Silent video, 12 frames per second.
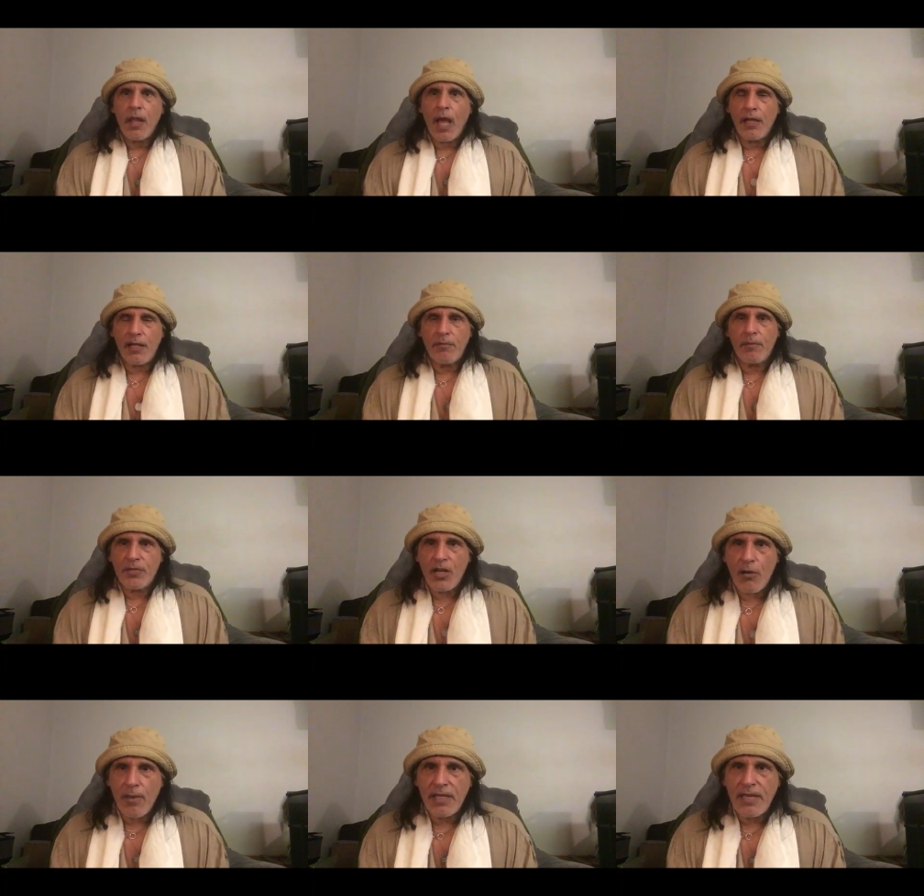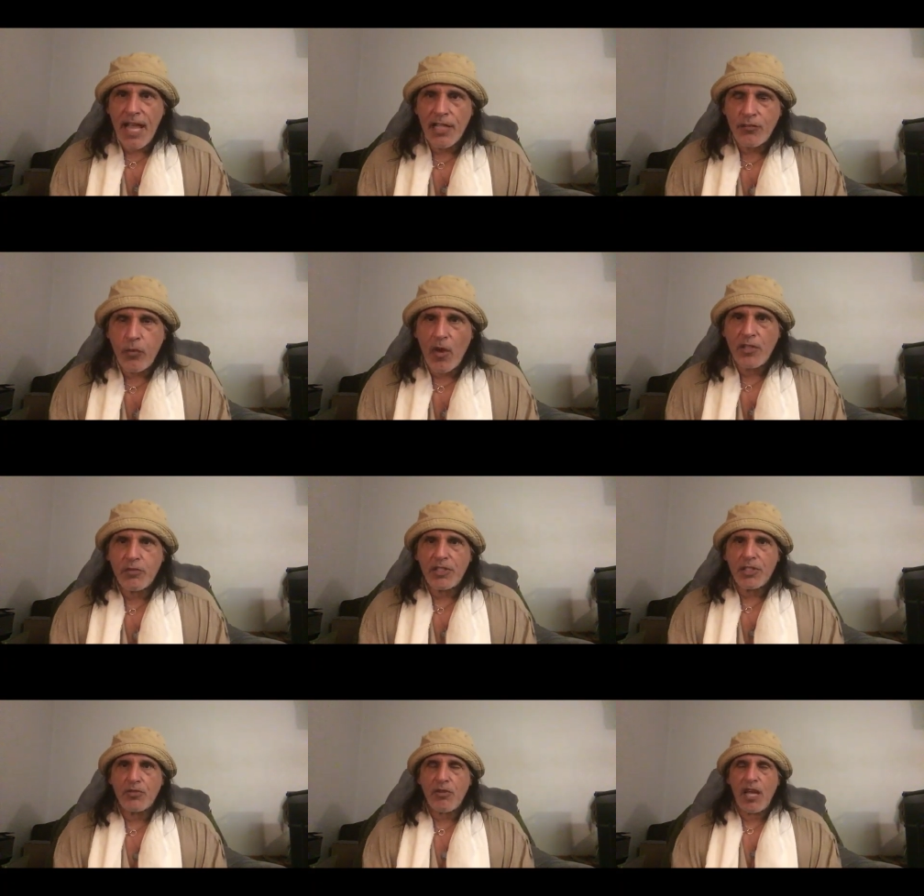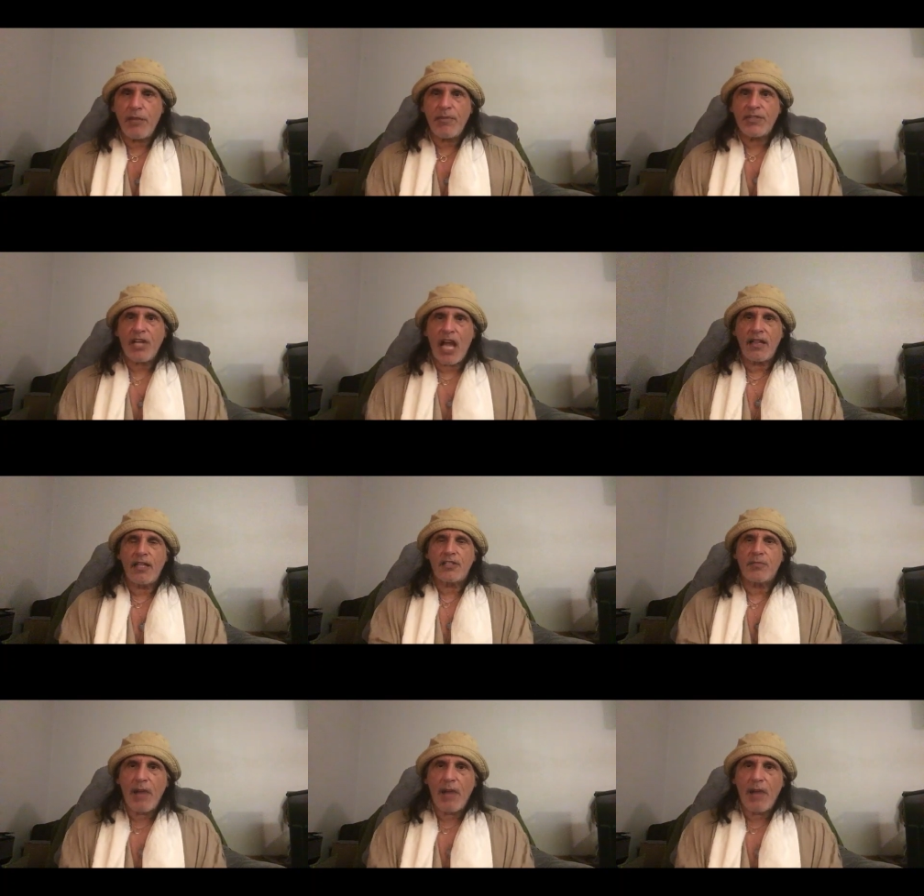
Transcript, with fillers: I give, share my dad's voice, which is trying to be silenced,